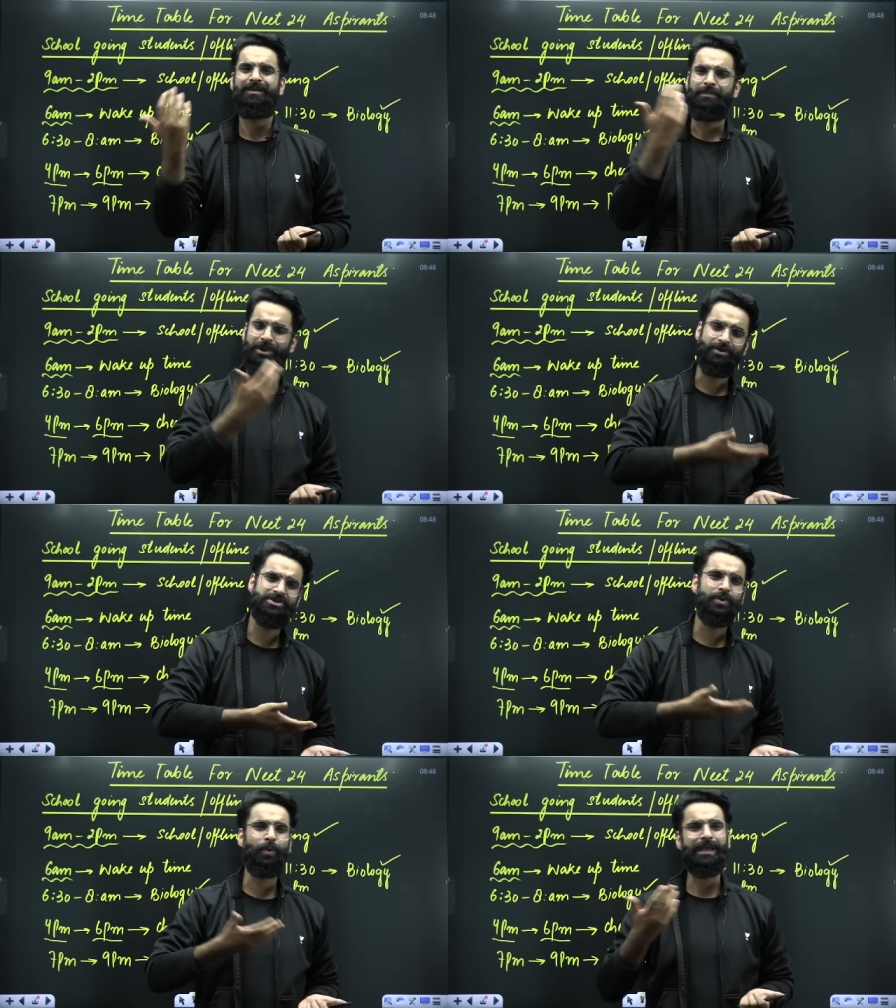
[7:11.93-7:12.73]
Be your
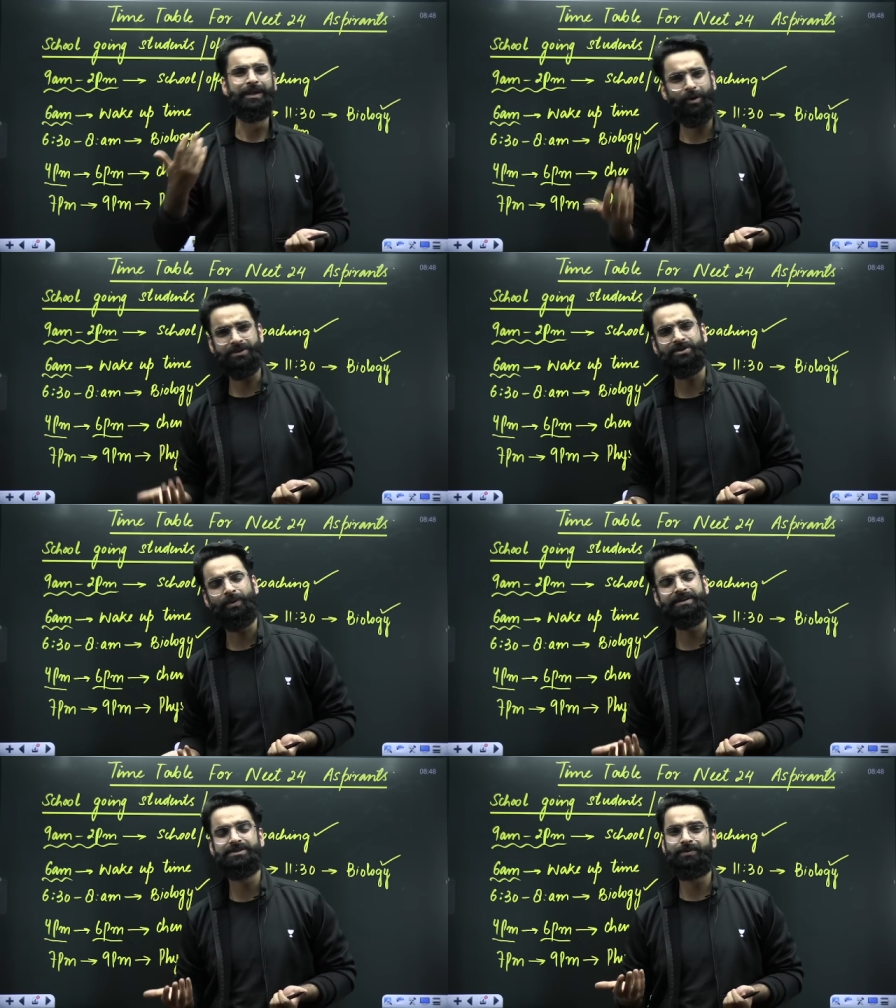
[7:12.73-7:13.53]
schooling,
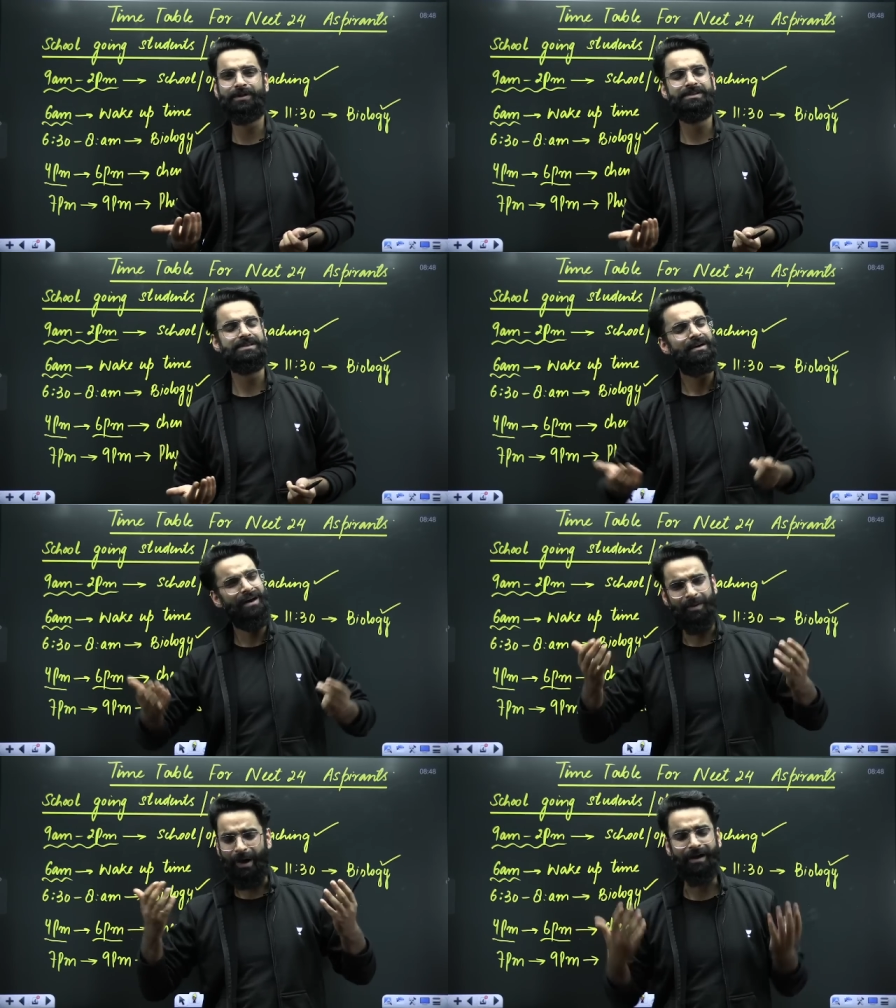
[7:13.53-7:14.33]
non-schooling students,
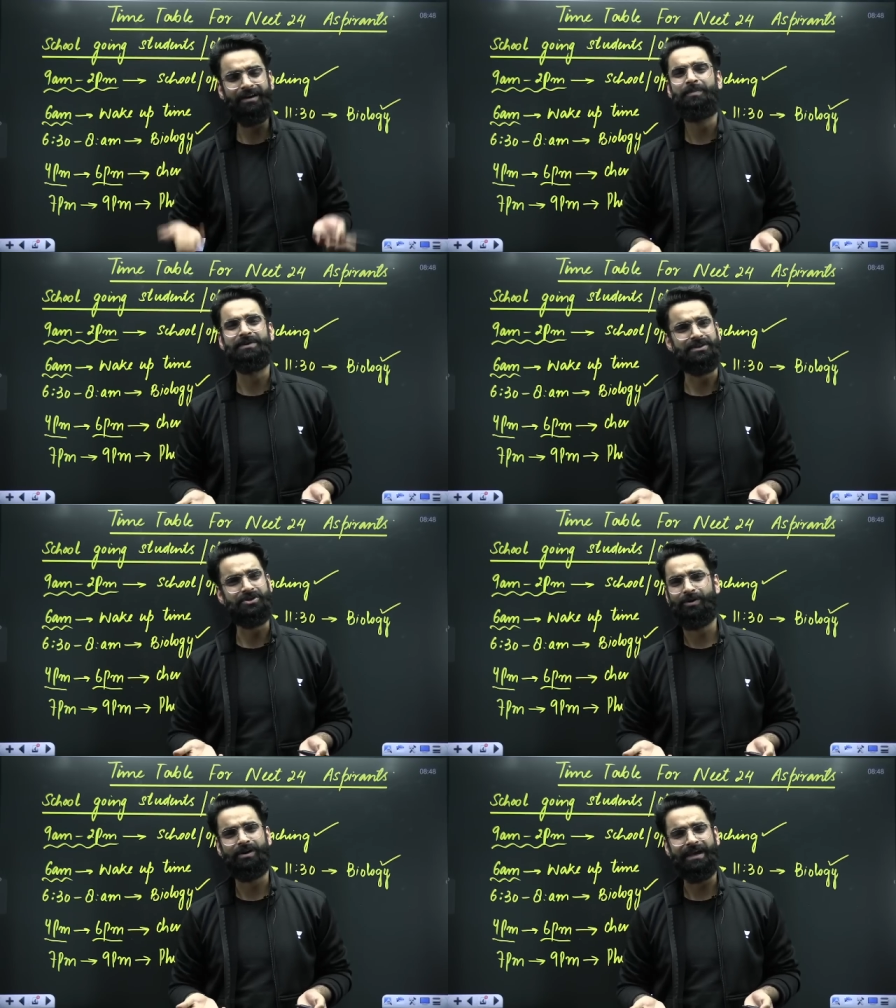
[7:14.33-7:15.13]
I'm 100%
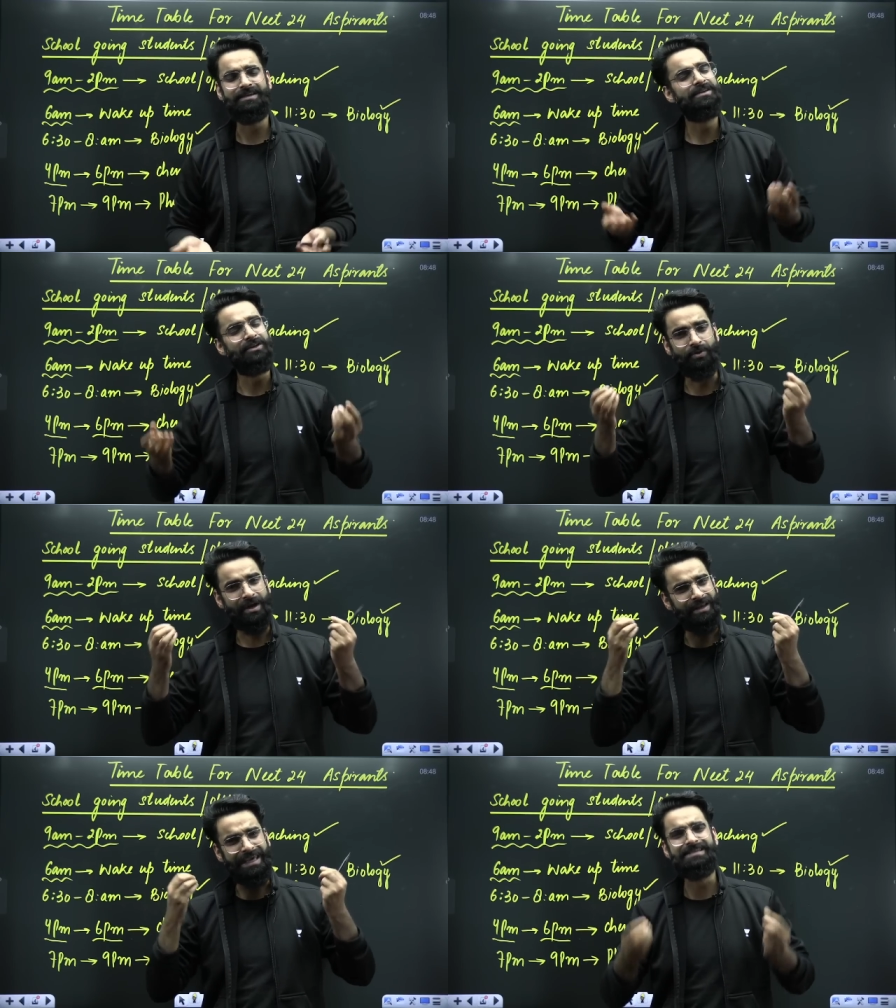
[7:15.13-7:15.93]
sure, guys, you
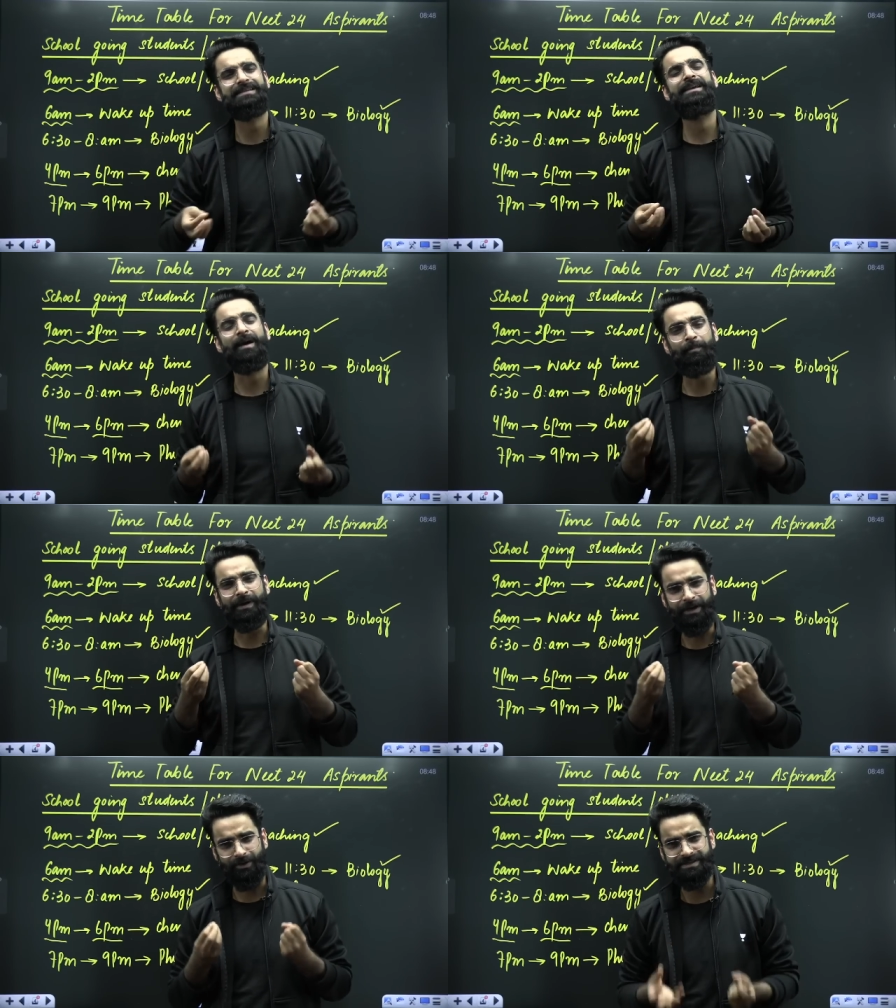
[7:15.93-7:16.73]
can easily
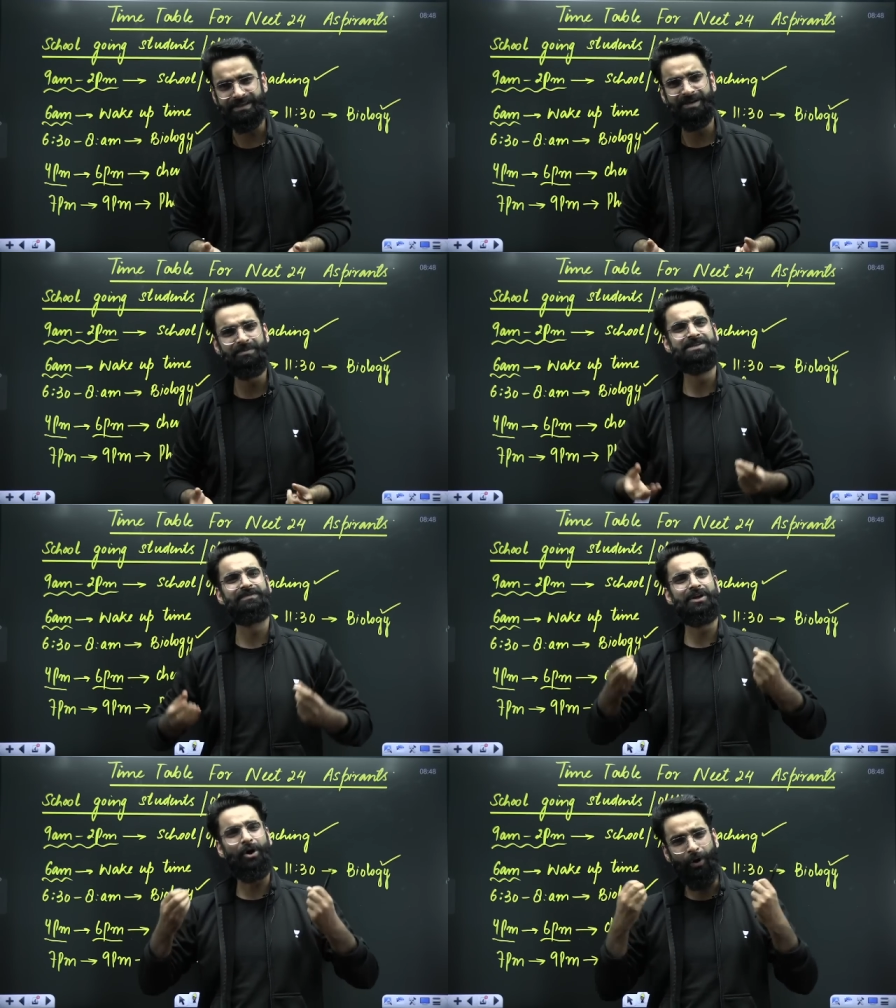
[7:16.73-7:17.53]
complete your syllabus
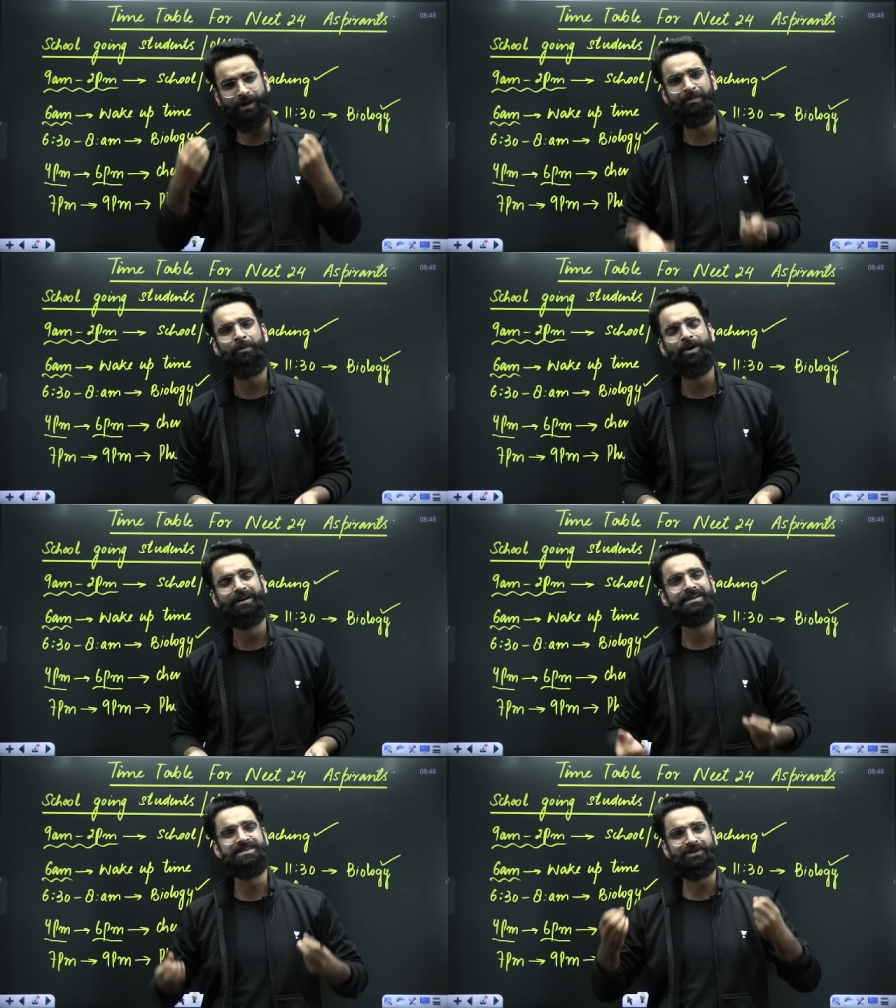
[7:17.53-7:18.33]
with all the
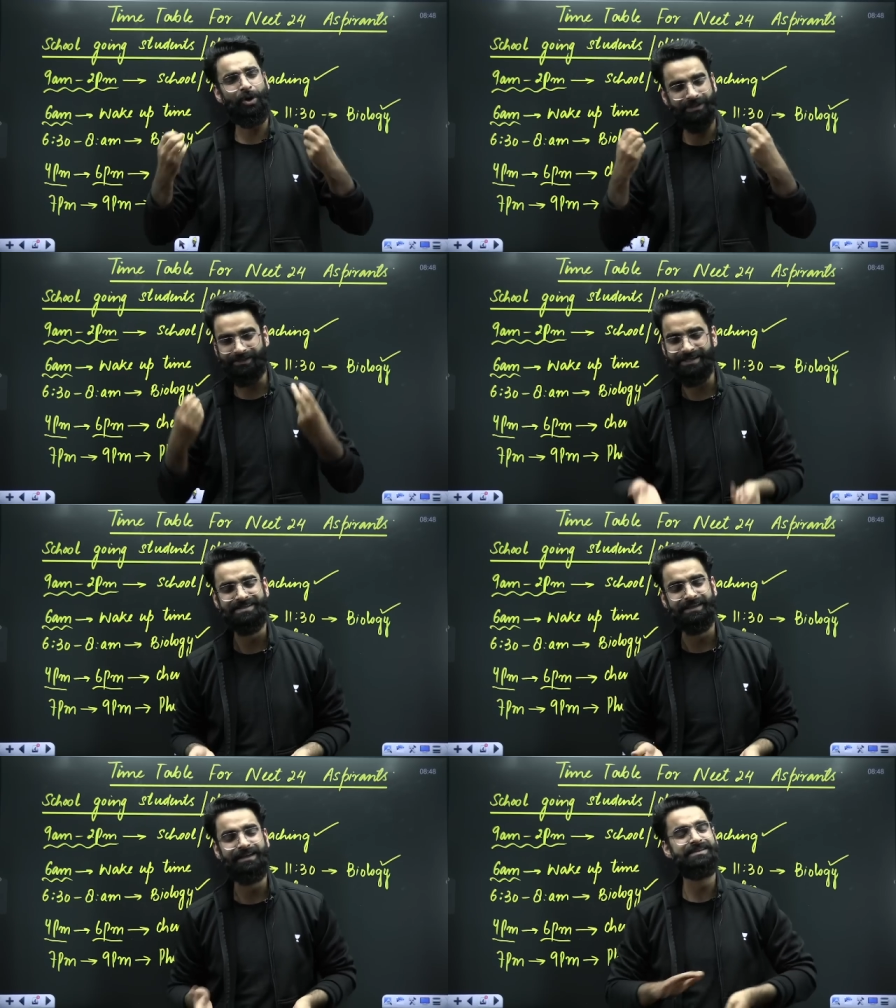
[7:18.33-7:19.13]
mock tests, with all the
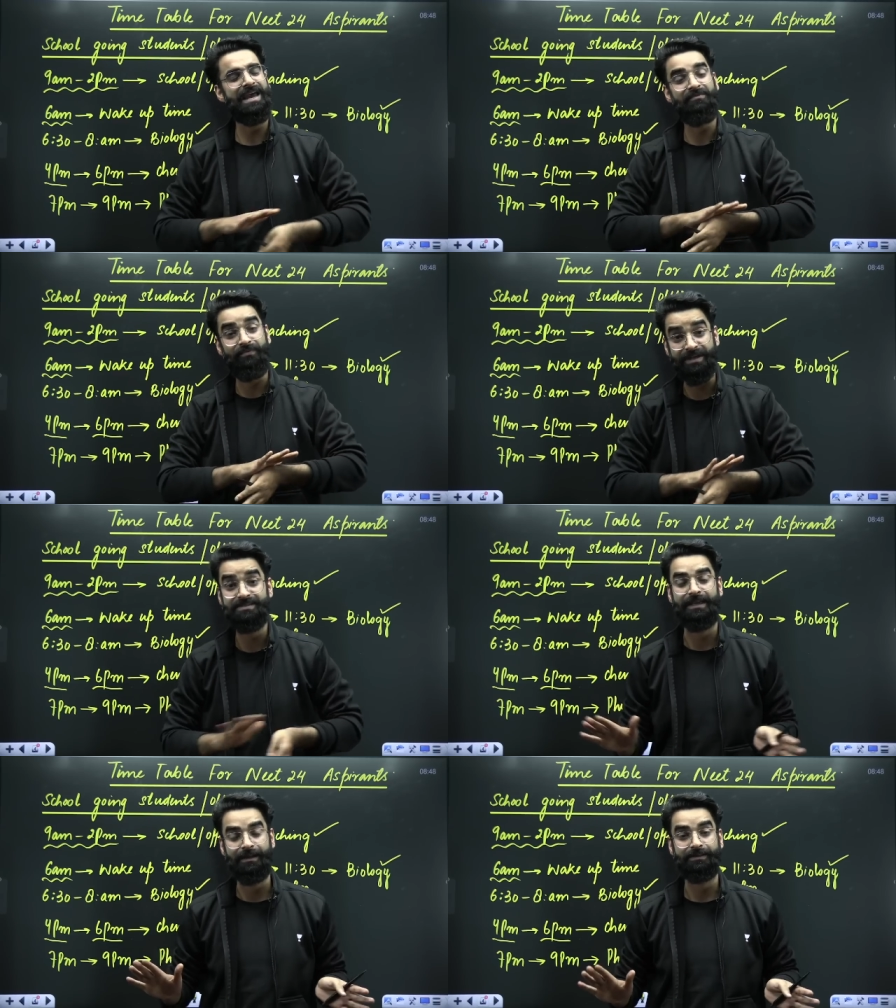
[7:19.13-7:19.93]
test series, every
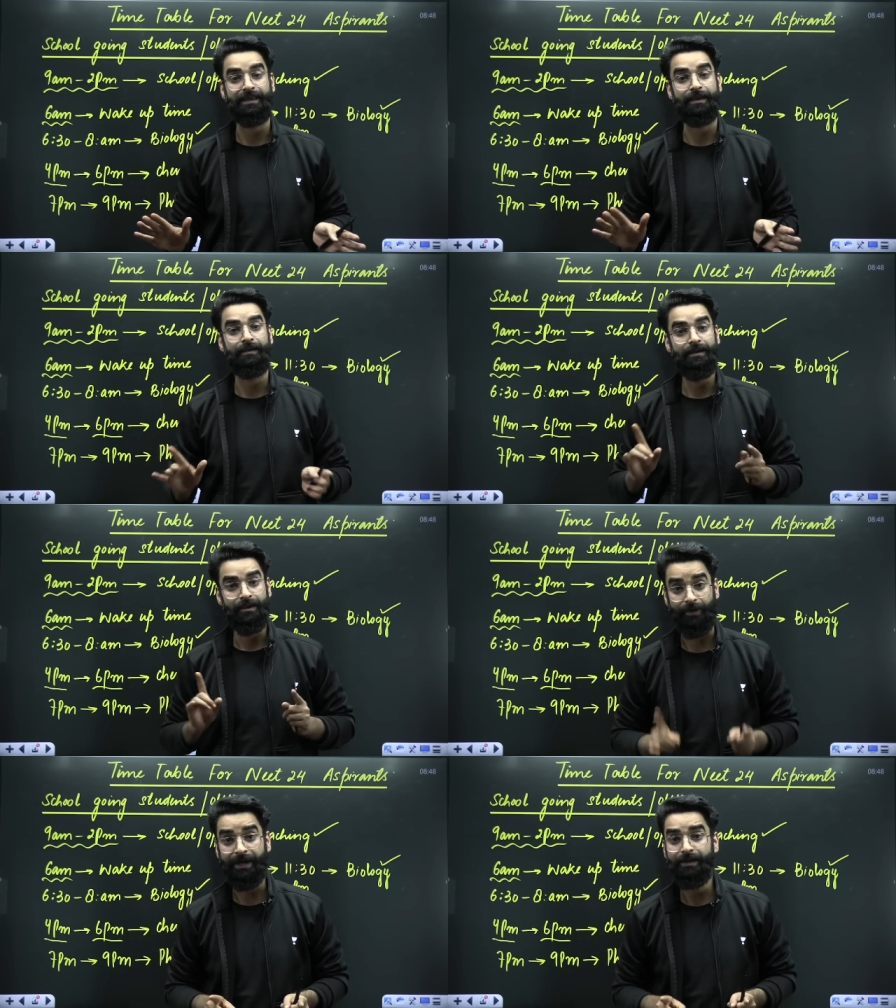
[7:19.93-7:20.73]
single thing,
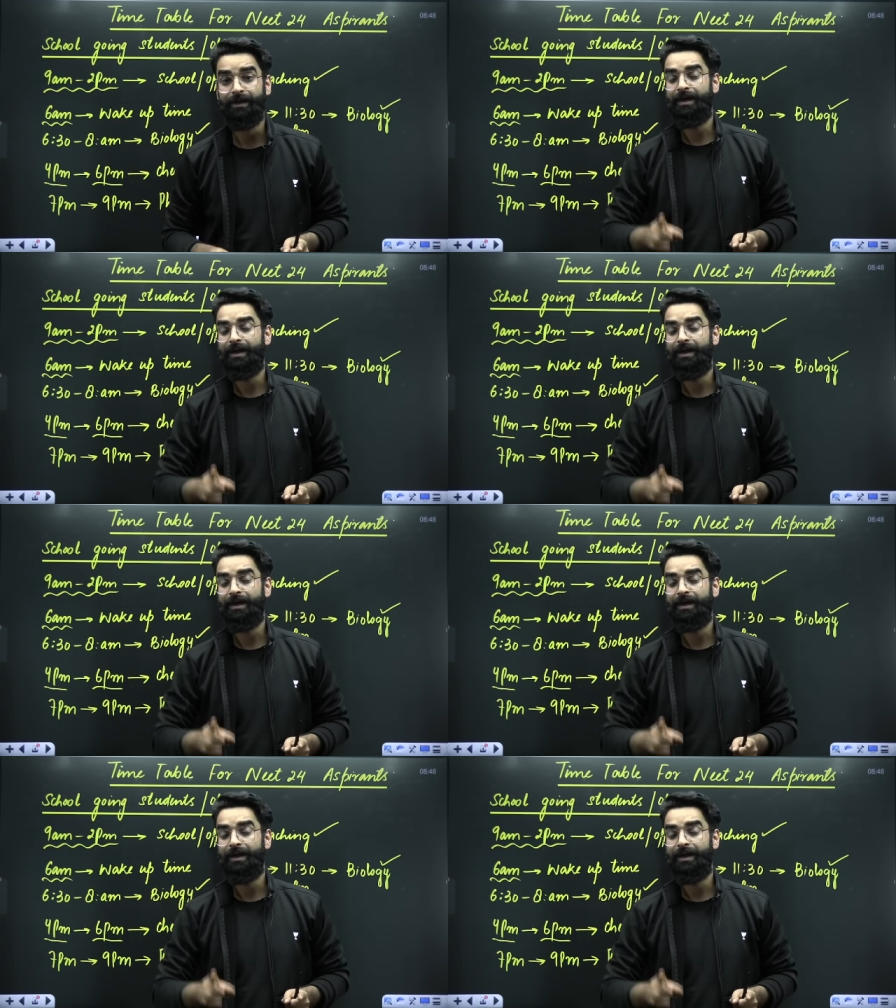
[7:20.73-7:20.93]
right?